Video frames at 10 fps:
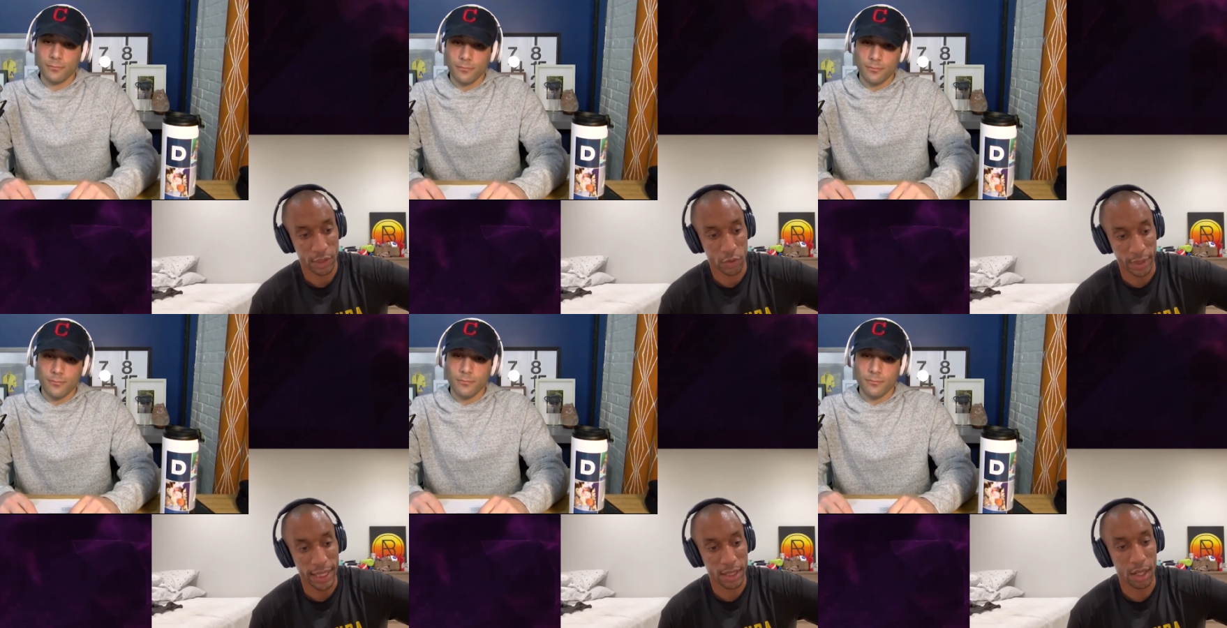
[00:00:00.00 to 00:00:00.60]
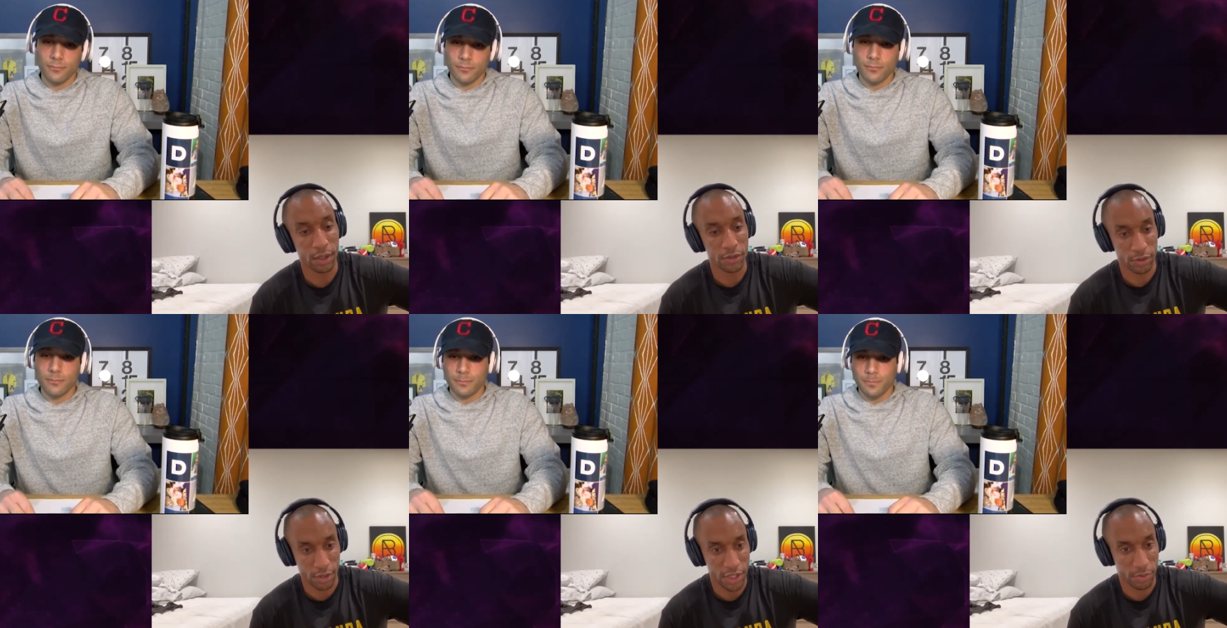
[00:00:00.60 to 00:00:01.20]
Speaker 1: great college
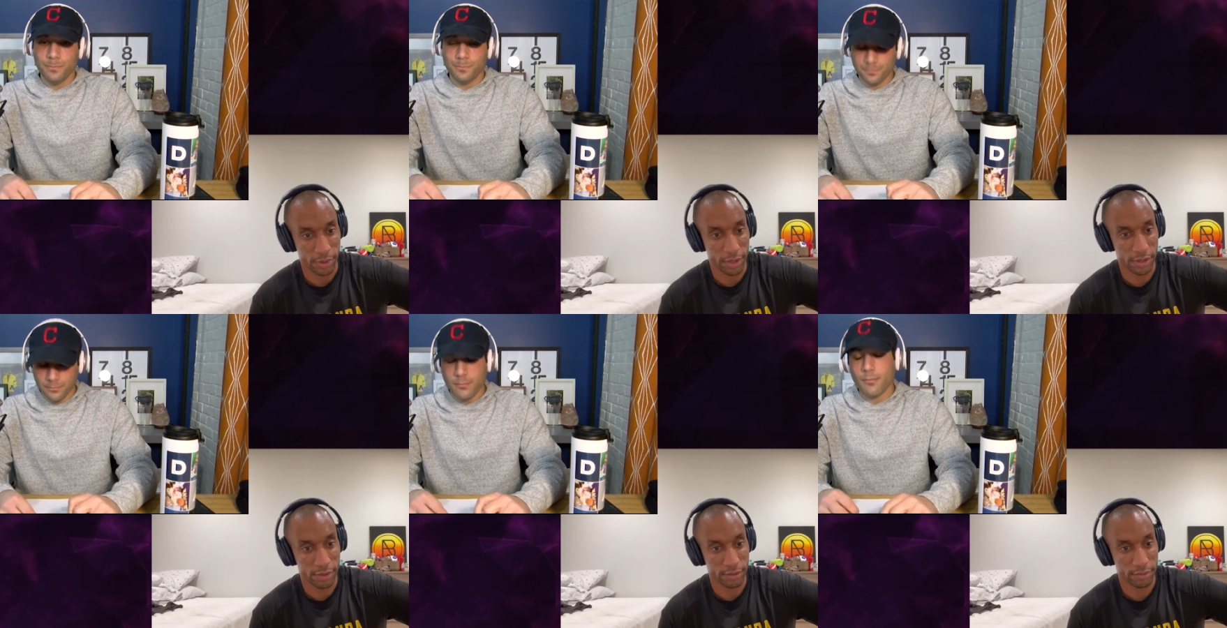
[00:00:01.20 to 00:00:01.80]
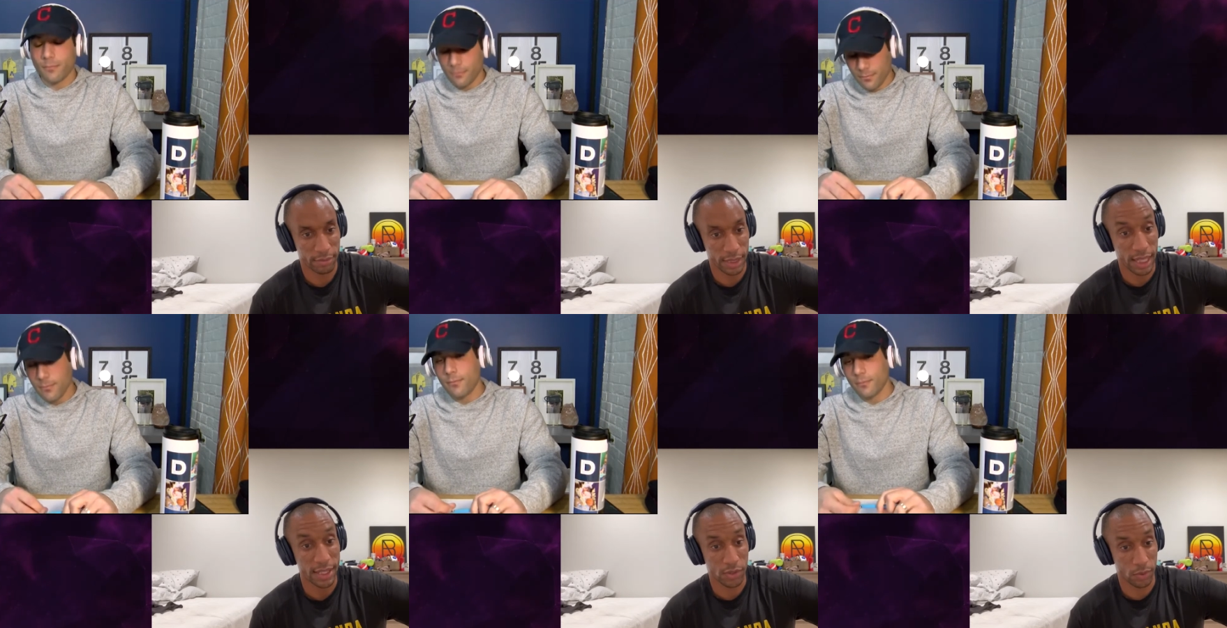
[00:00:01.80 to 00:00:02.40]
lacrosse players in
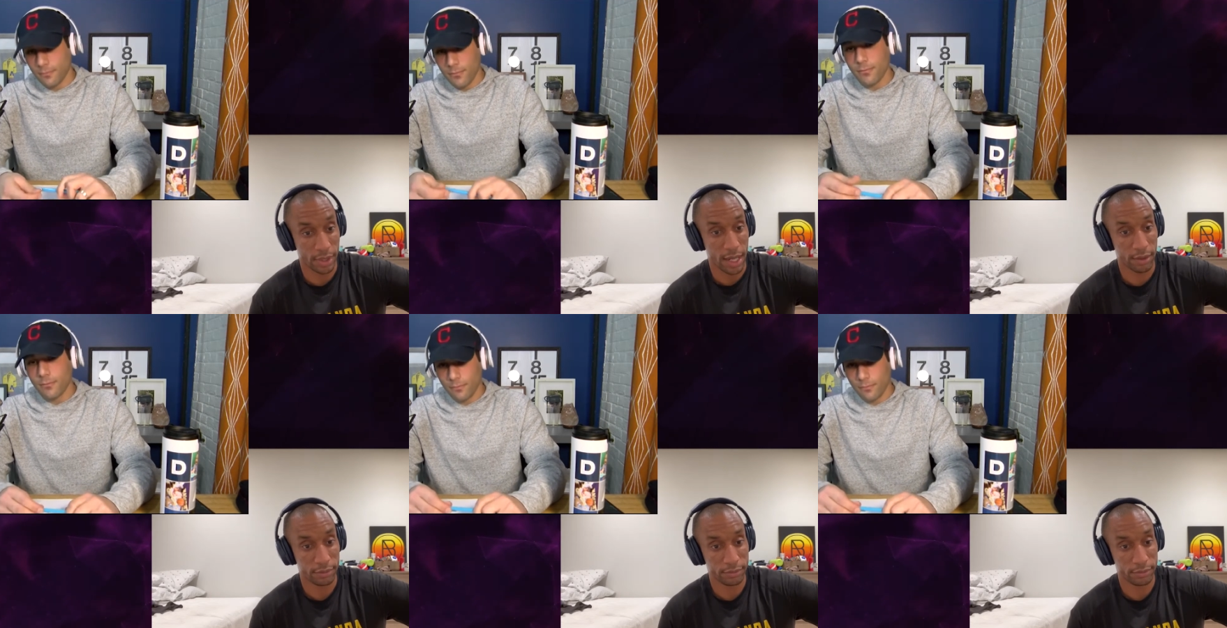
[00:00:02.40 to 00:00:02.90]
high school now.